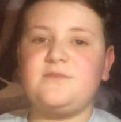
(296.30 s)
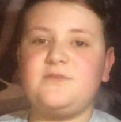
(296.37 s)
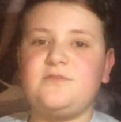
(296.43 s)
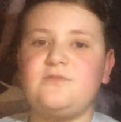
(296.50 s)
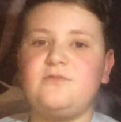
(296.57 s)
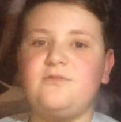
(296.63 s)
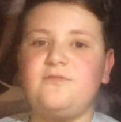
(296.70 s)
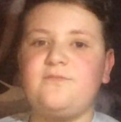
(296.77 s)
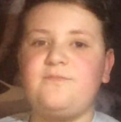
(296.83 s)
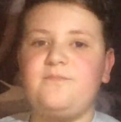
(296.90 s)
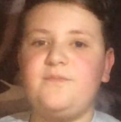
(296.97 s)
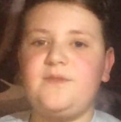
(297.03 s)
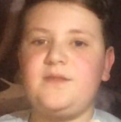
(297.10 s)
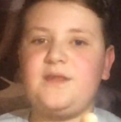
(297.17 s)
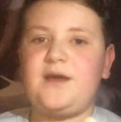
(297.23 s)
sort of
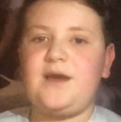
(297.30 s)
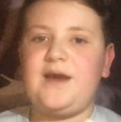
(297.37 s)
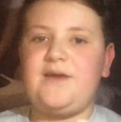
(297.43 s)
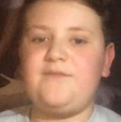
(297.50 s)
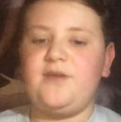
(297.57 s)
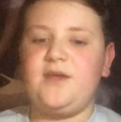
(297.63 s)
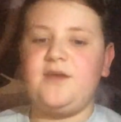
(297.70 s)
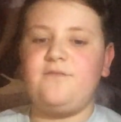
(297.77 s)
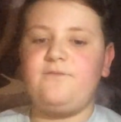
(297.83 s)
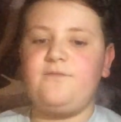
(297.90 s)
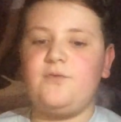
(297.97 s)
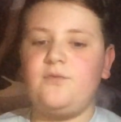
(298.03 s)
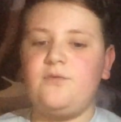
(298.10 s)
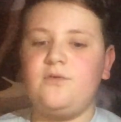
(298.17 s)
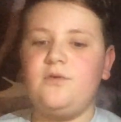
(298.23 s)
having it
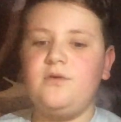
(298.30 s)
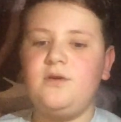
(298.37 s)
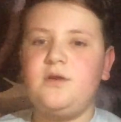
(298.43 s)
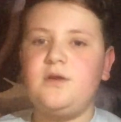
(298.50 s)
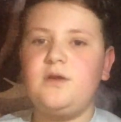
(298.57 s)
for